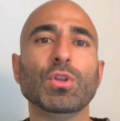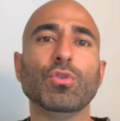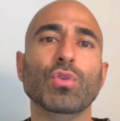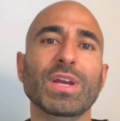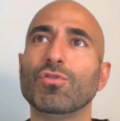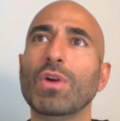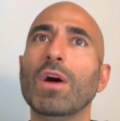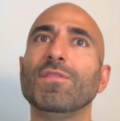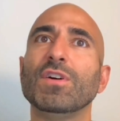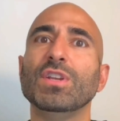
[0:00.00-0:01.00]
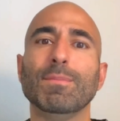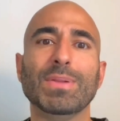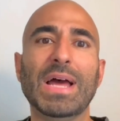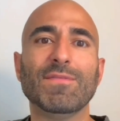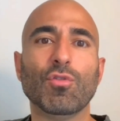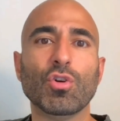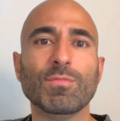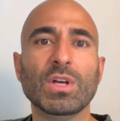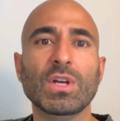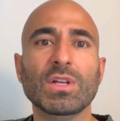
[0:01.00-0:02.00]
through a crowdfunding platform
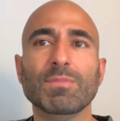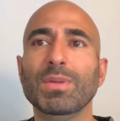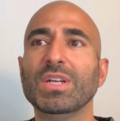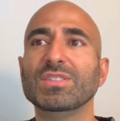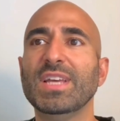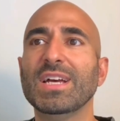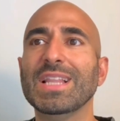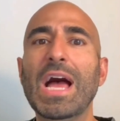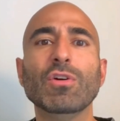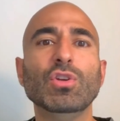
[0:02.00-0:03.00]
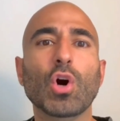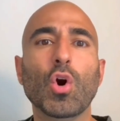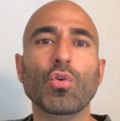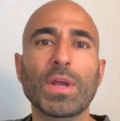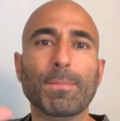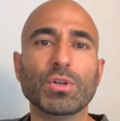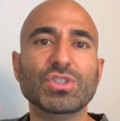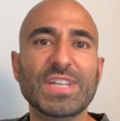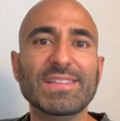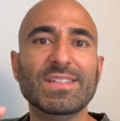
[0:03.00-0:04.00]
because they allow you to own a
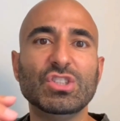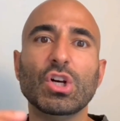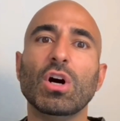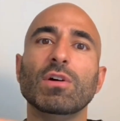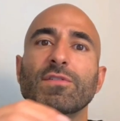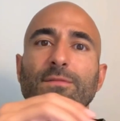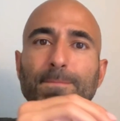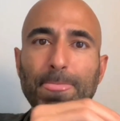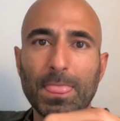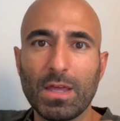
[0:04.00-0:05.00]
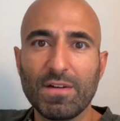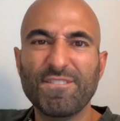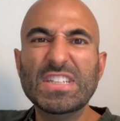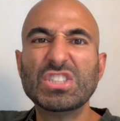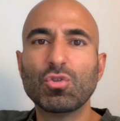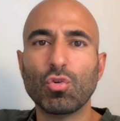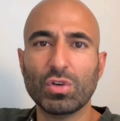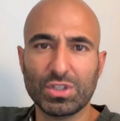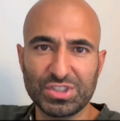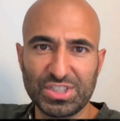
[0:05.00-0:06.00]
percentage of physical
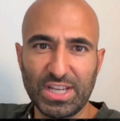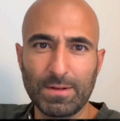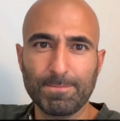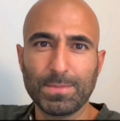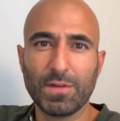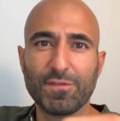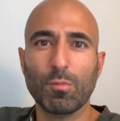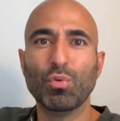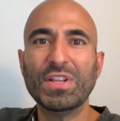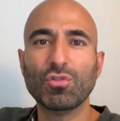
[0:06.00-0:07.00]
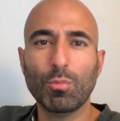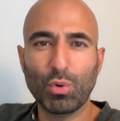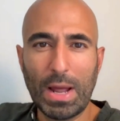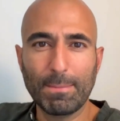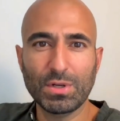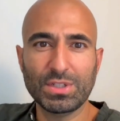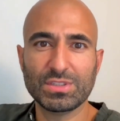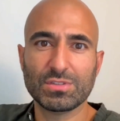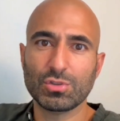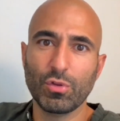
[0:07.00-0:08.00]
real estate from rental properties. So